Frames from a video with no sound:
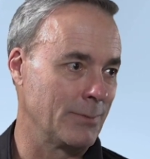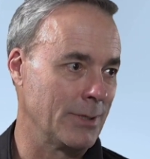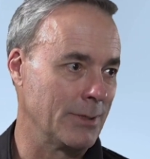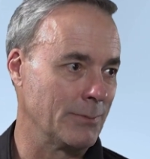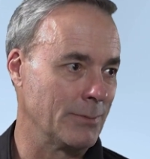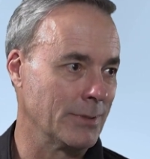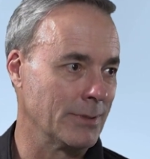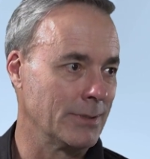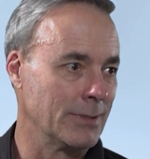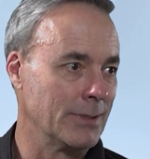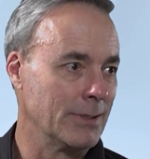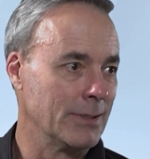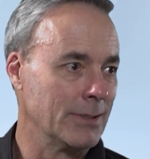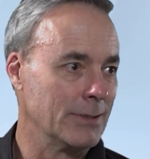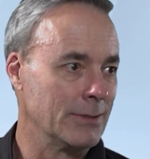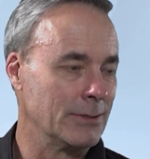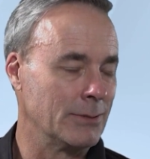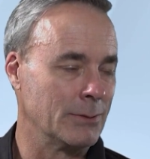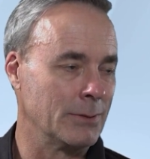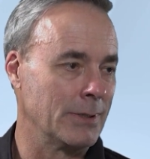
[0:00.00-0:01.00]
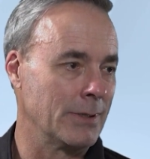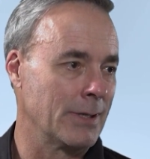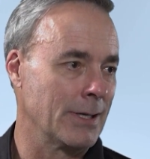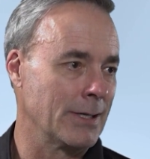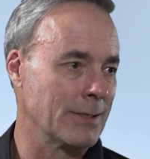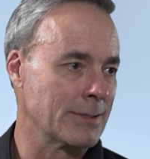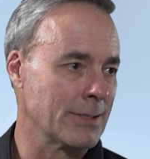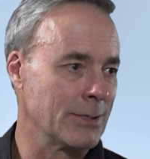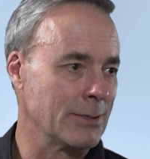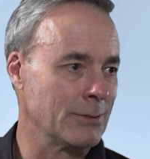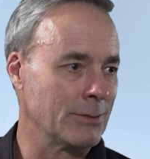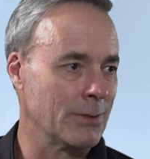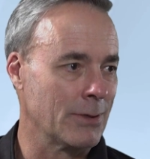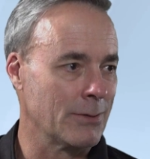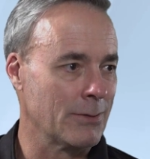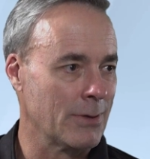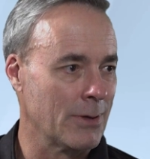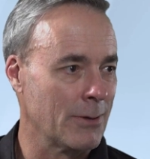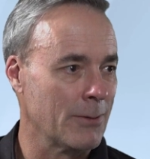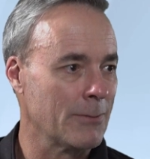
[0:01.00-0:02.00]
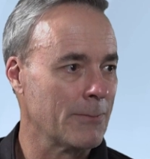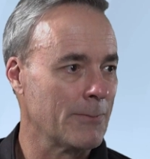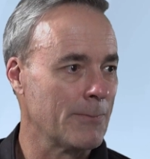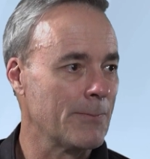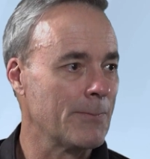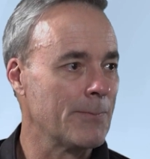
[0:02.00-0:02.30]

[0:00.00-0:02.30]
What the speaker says: people, doing things that you don't know,